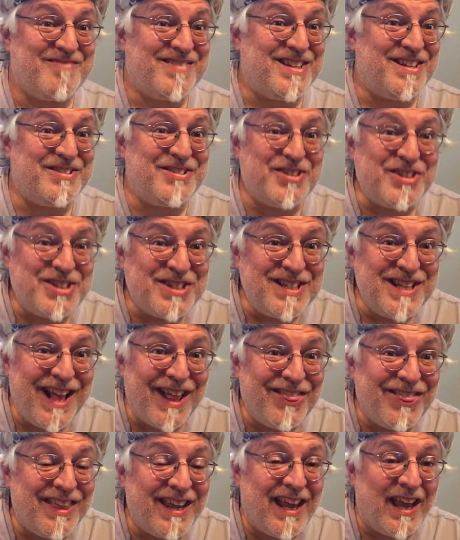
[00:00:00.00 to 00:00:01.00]
there's just
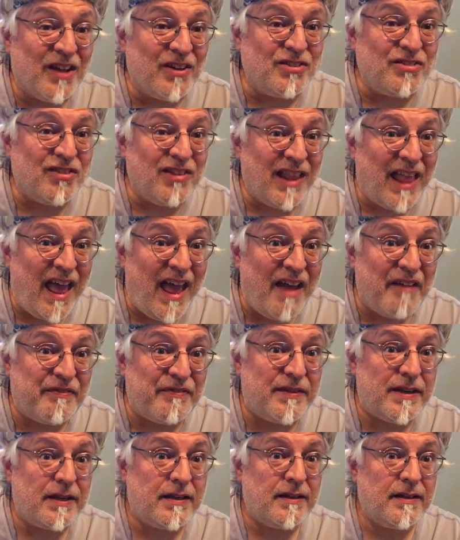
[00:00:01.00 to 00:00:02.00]
nothing else
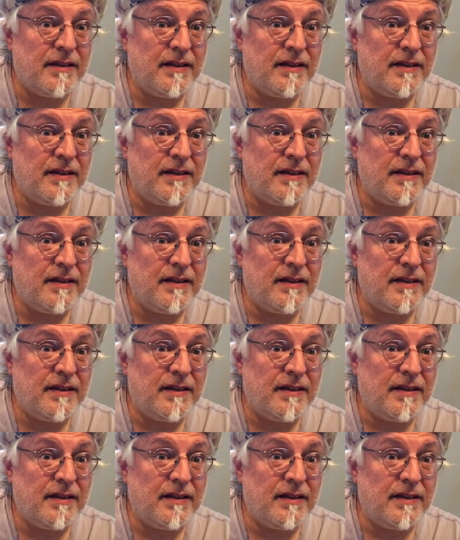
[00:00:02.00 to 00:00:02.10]
left.